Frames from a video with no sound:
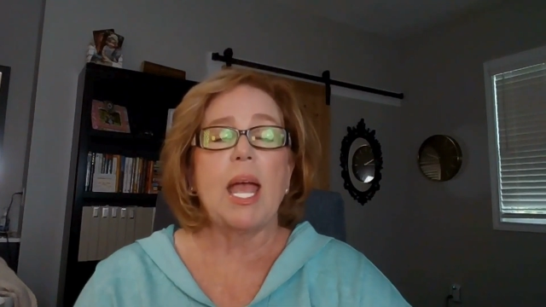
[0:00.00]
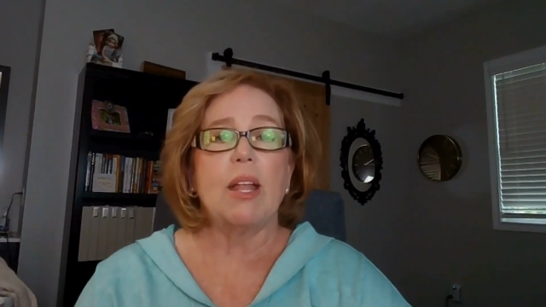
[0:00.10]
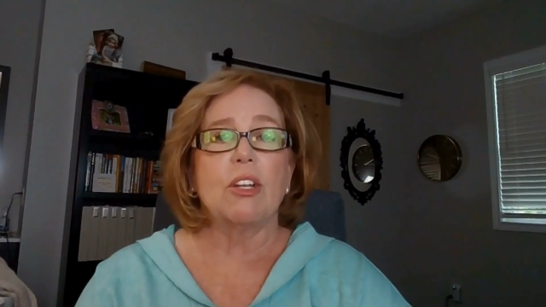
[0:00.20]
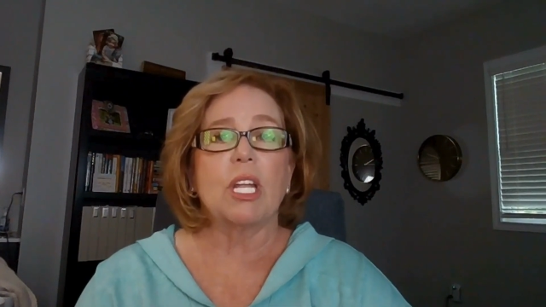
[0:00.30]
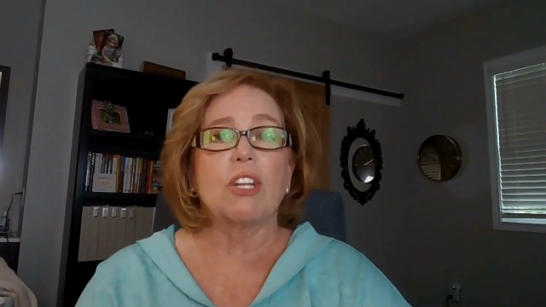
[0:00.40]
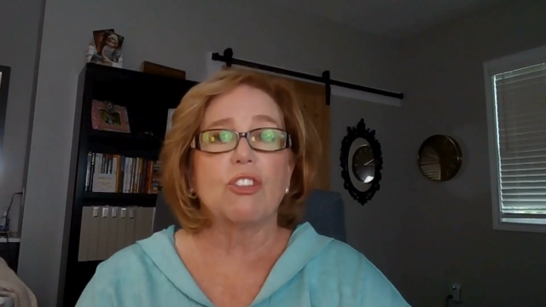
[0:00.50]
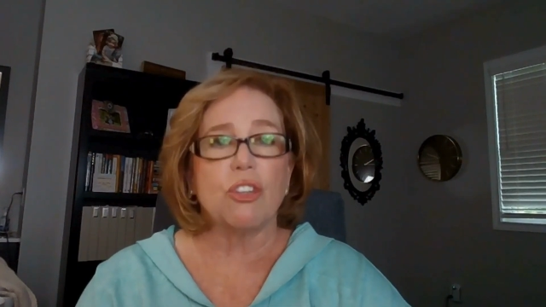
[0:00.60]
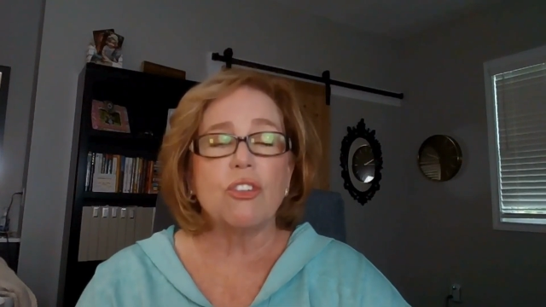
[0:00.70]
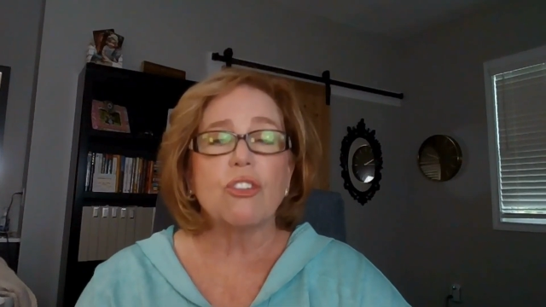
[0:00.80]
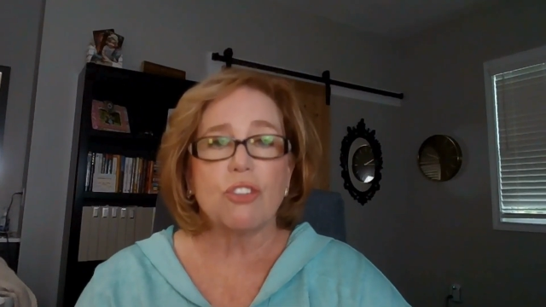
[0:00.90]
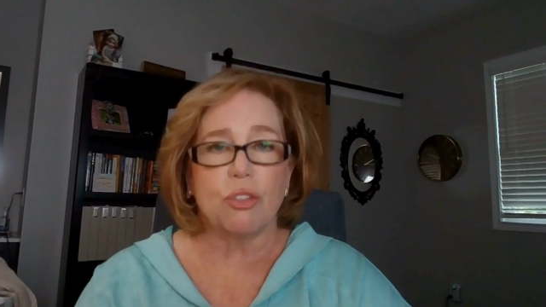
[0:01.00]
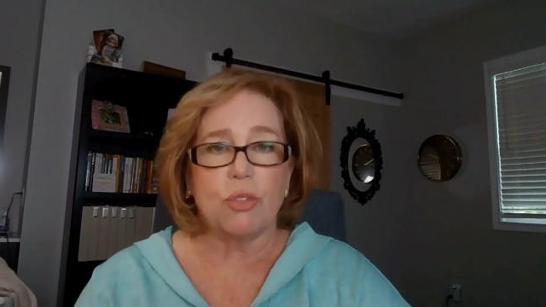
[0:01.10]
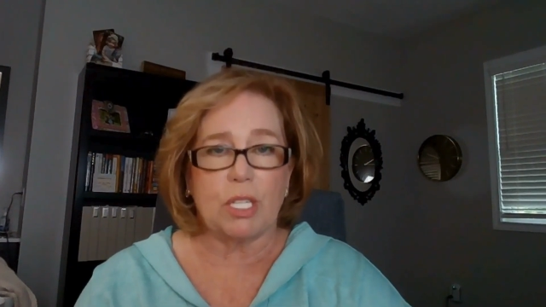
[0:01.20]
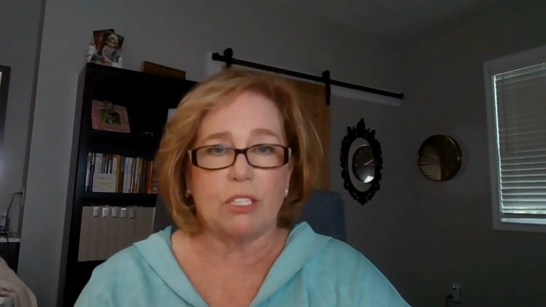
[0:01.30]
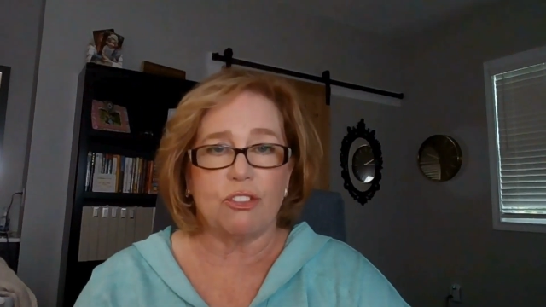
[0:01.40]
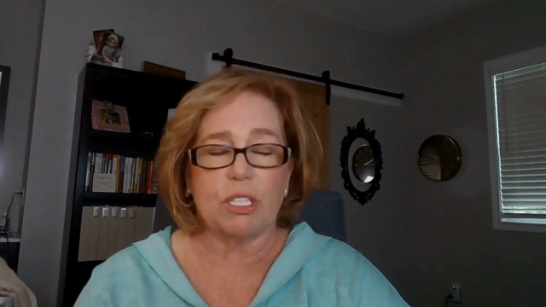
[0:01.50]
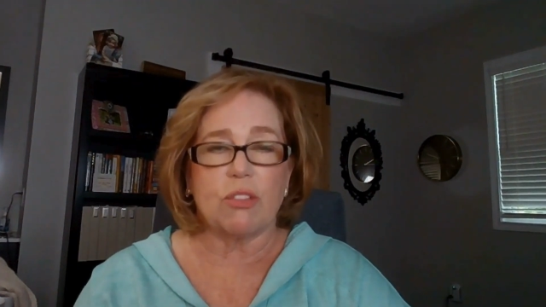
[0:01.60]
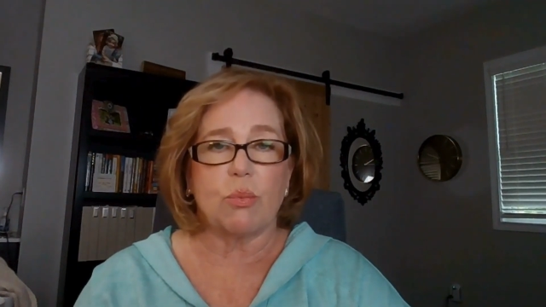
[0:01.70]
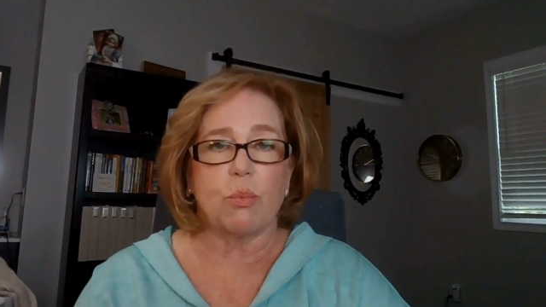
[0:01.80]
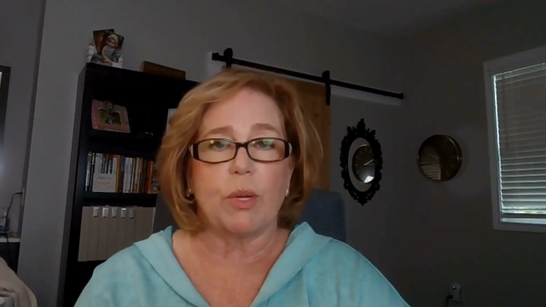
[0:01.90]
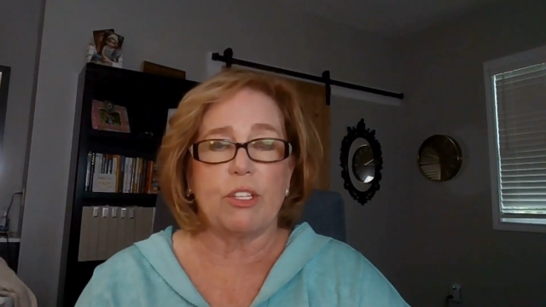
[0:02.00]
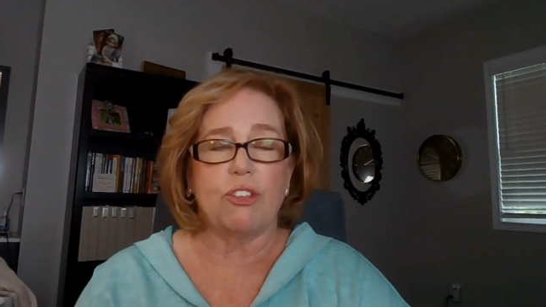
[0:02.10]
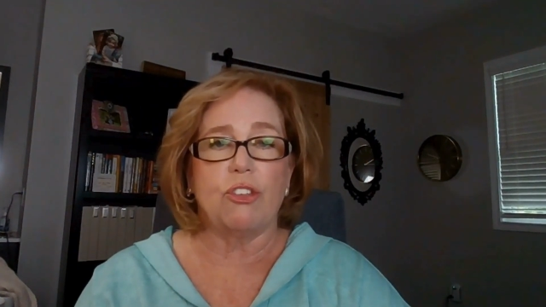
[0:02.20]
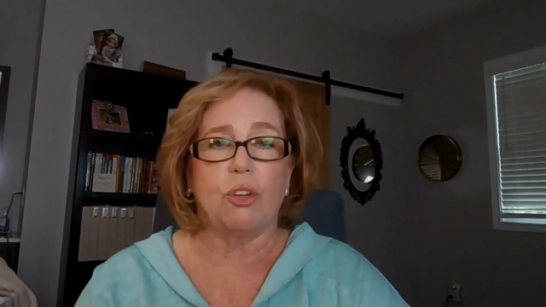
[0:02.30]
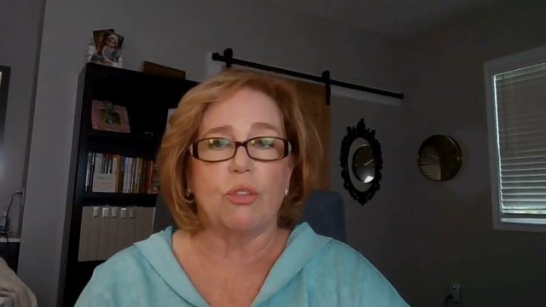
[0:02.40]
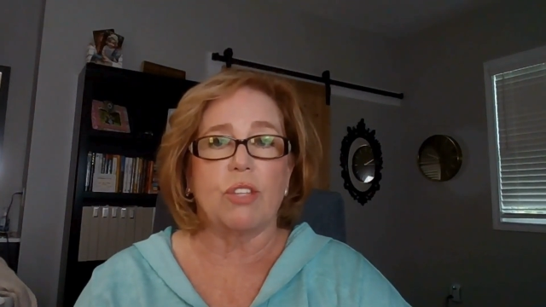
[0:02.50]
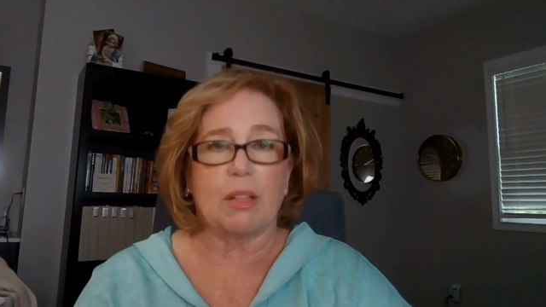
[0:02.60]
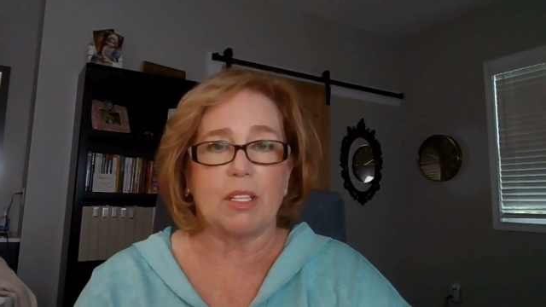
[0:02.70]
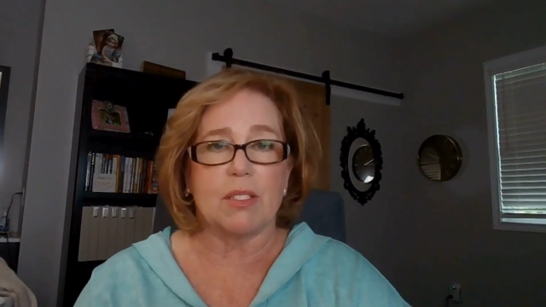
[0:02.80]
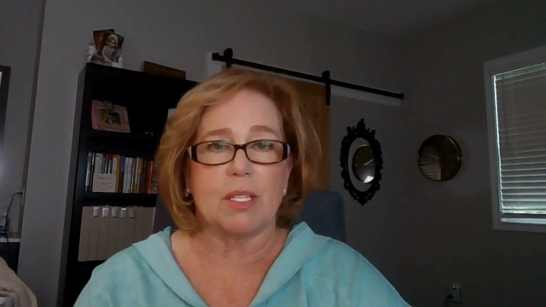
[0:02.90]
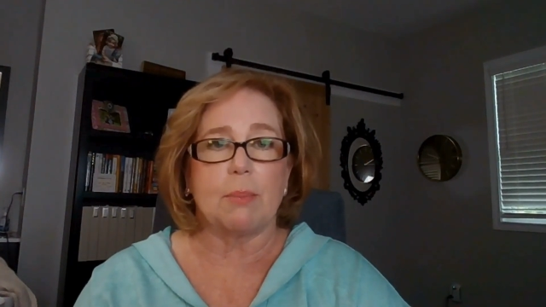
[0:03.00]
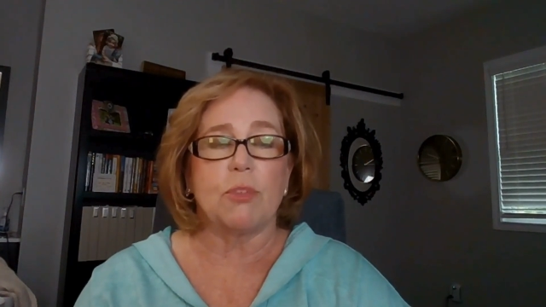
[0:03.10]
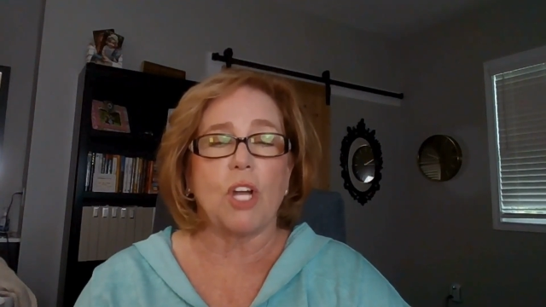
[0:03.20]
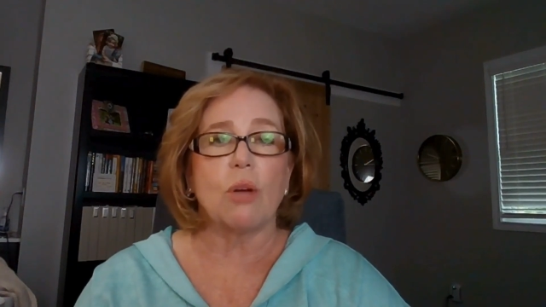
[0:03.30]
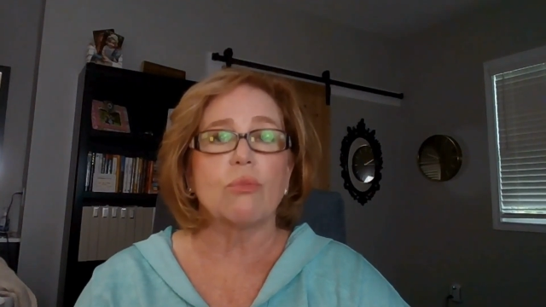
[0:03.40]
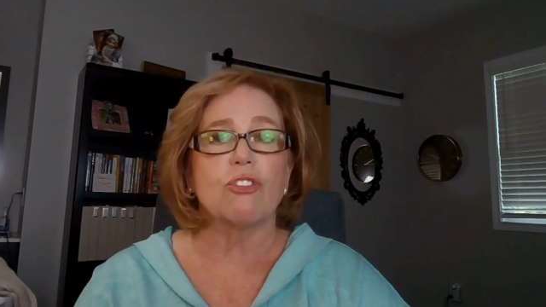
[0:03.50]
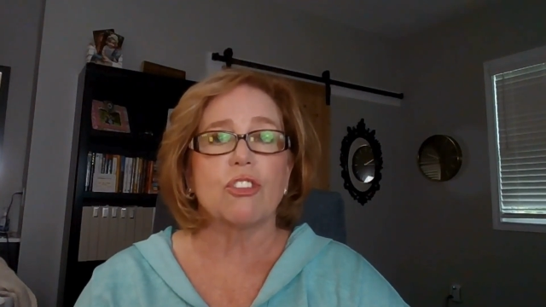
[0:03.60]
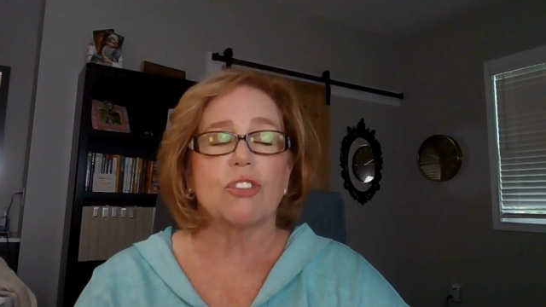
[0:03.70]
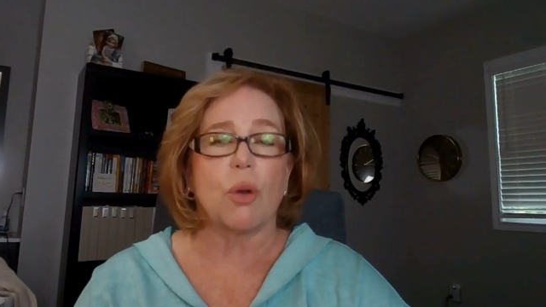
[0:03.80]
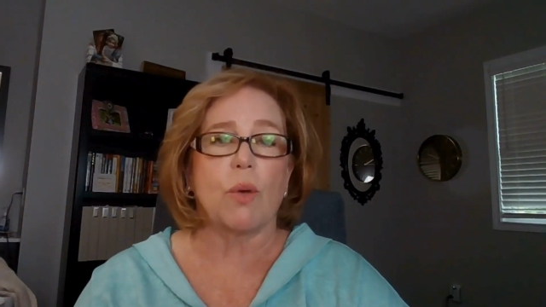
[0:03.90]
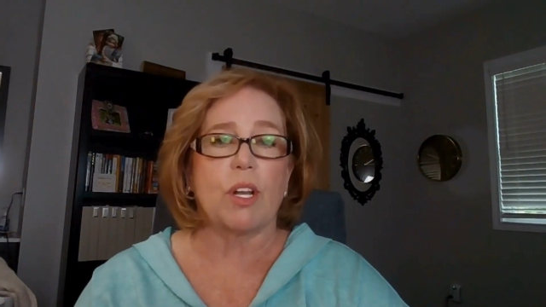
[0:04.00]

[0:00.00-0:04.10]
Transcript: and do your due diligence when you set this up. Don't just